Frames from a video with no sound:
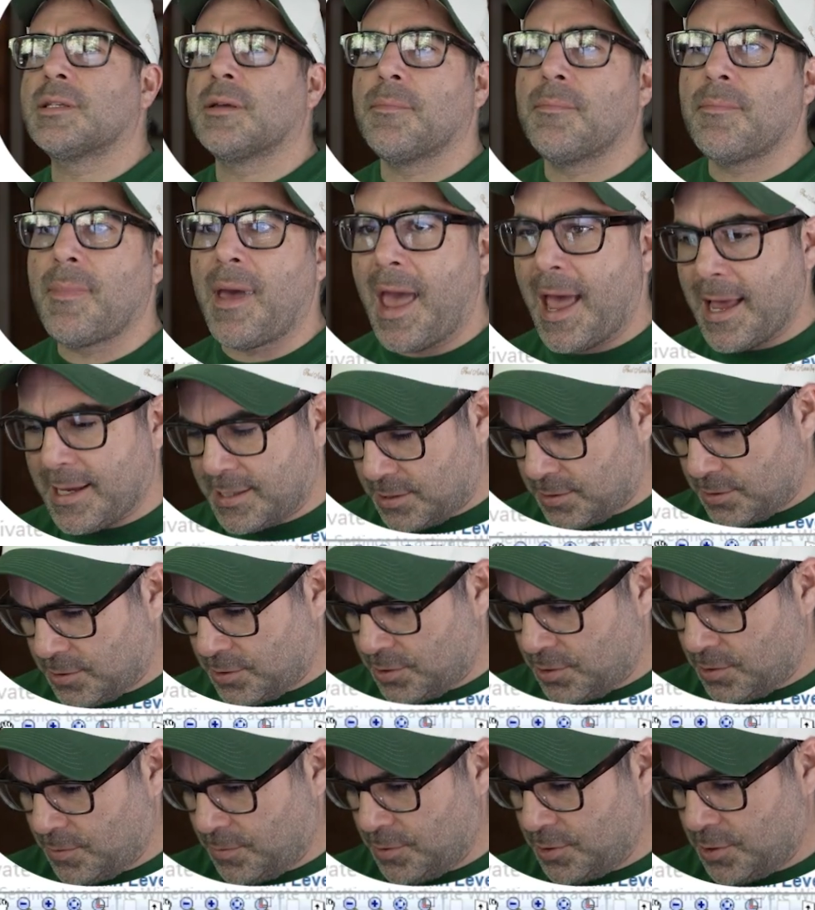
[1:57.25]
a master.
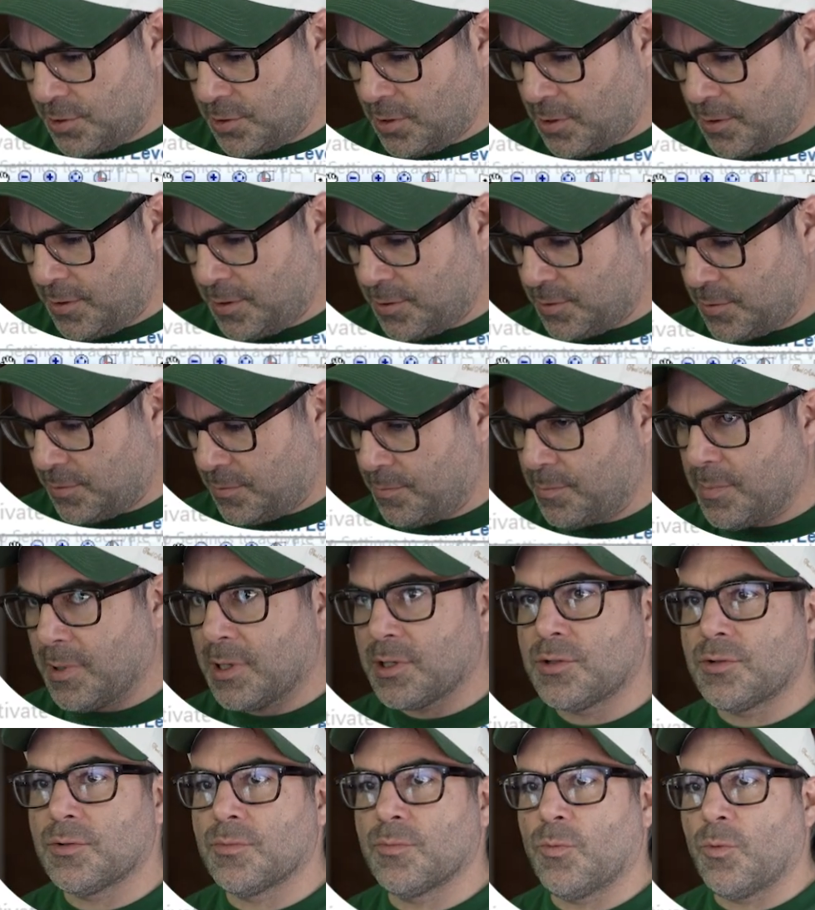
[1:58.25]
So we'll just call this one
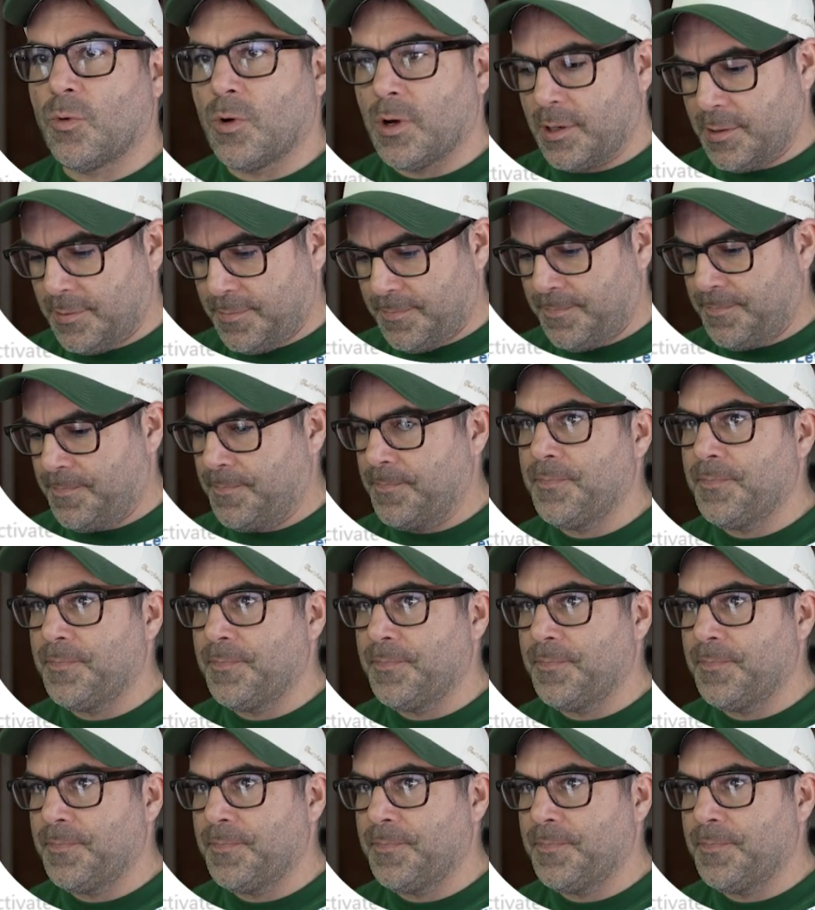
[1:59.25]
bedroom 1.